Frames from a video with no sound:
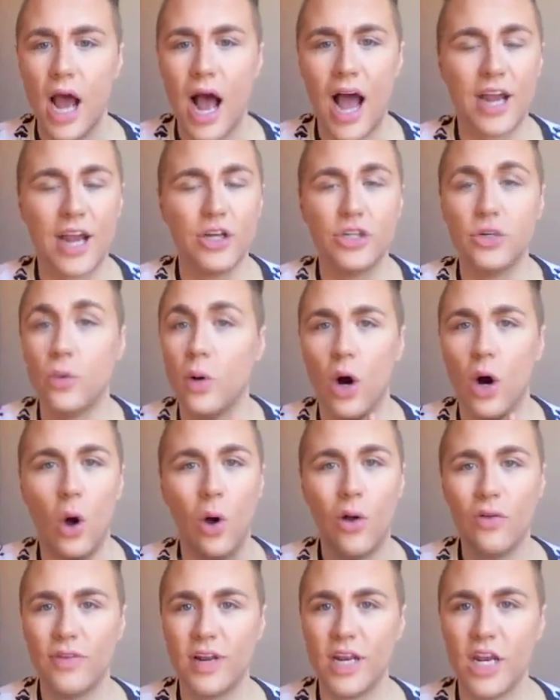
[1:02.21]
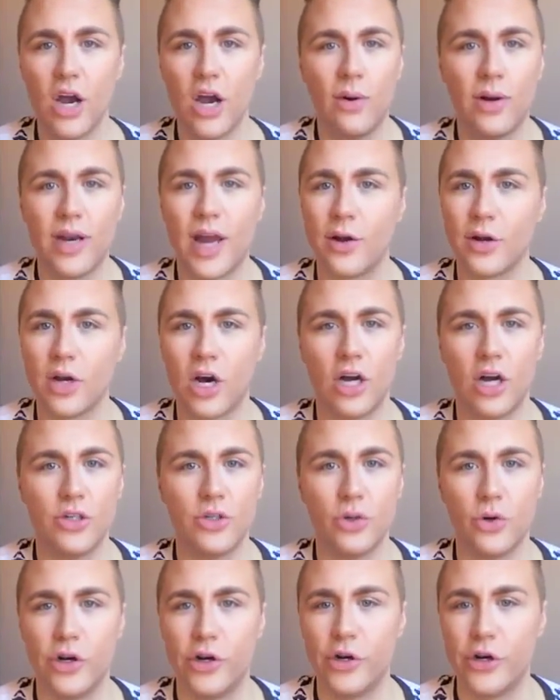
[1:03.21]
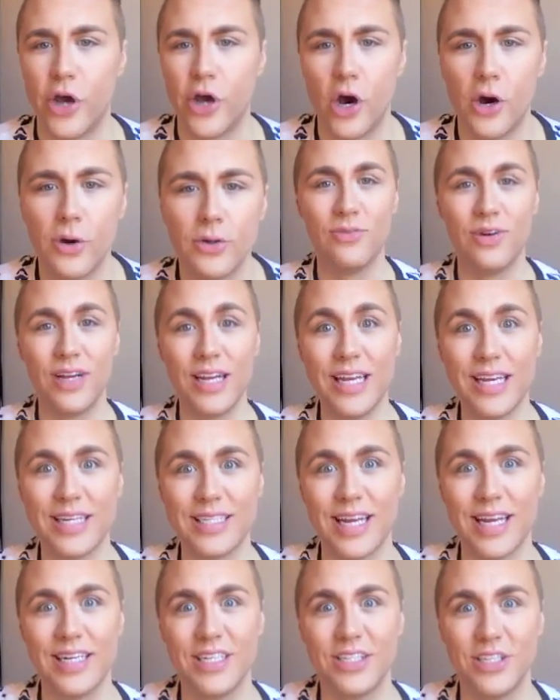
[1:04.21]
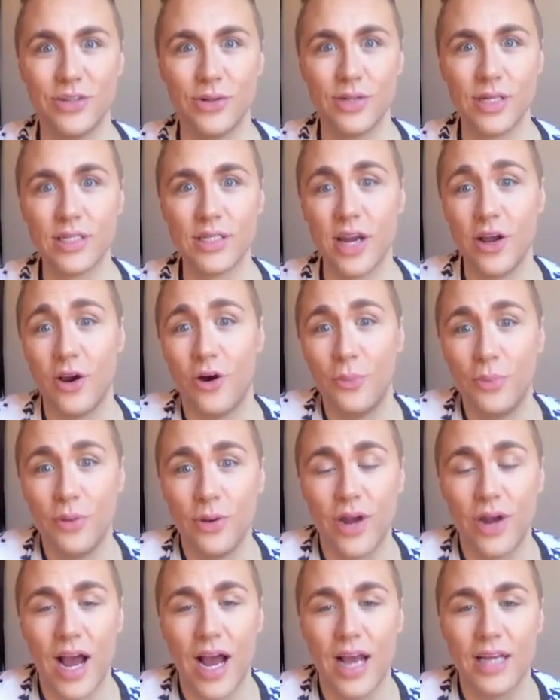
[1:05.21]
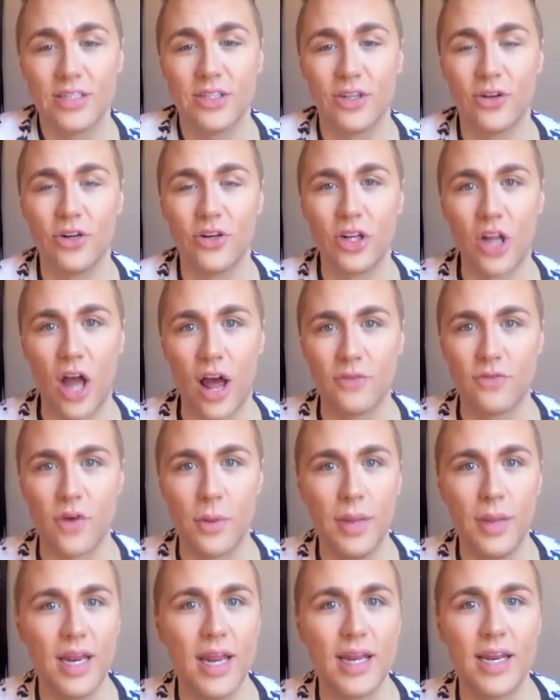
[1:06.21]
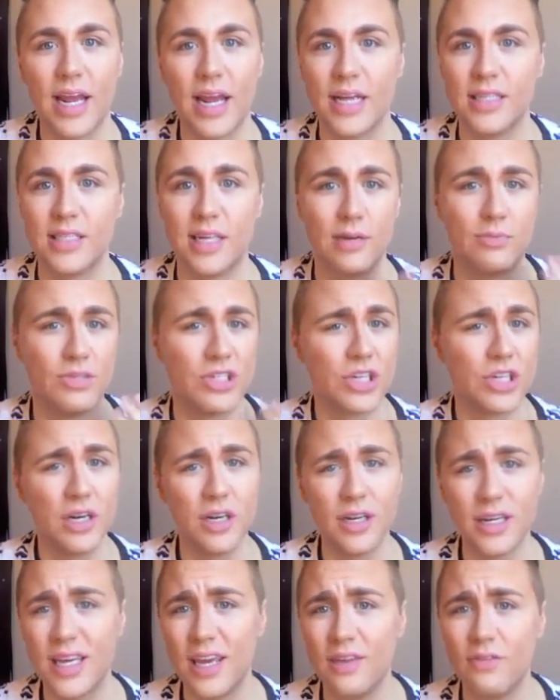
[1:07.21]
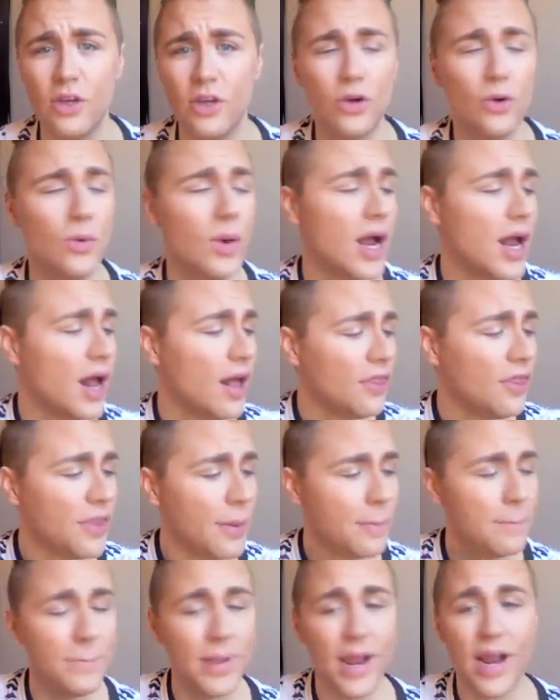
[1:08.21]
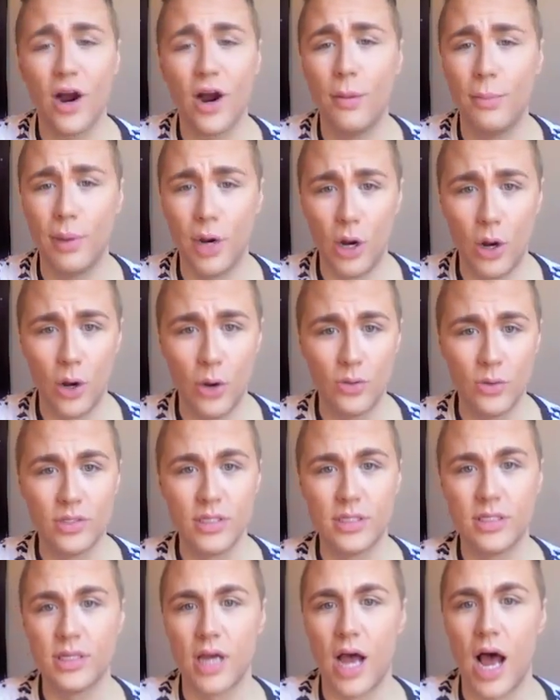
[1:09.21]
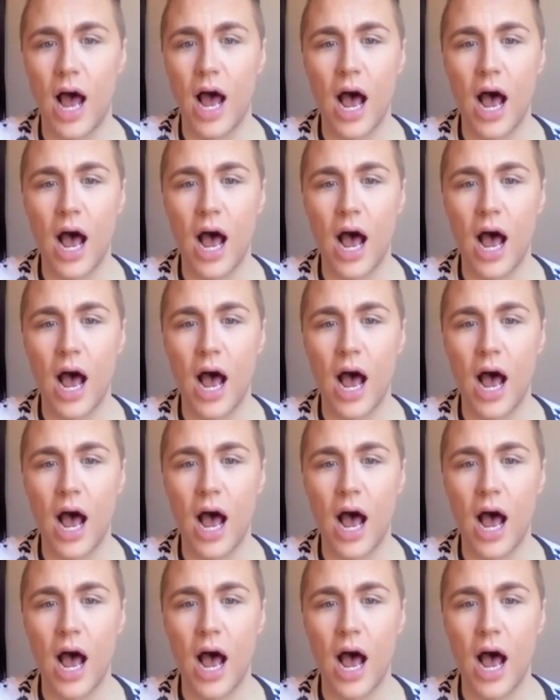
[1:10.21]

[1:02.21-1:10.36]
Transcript: I could do a whole video on how to contour your nose. I'm really excited to do this. I hope you guys learn a lot from it. And like I said, I'm just gonna give you the bare bones.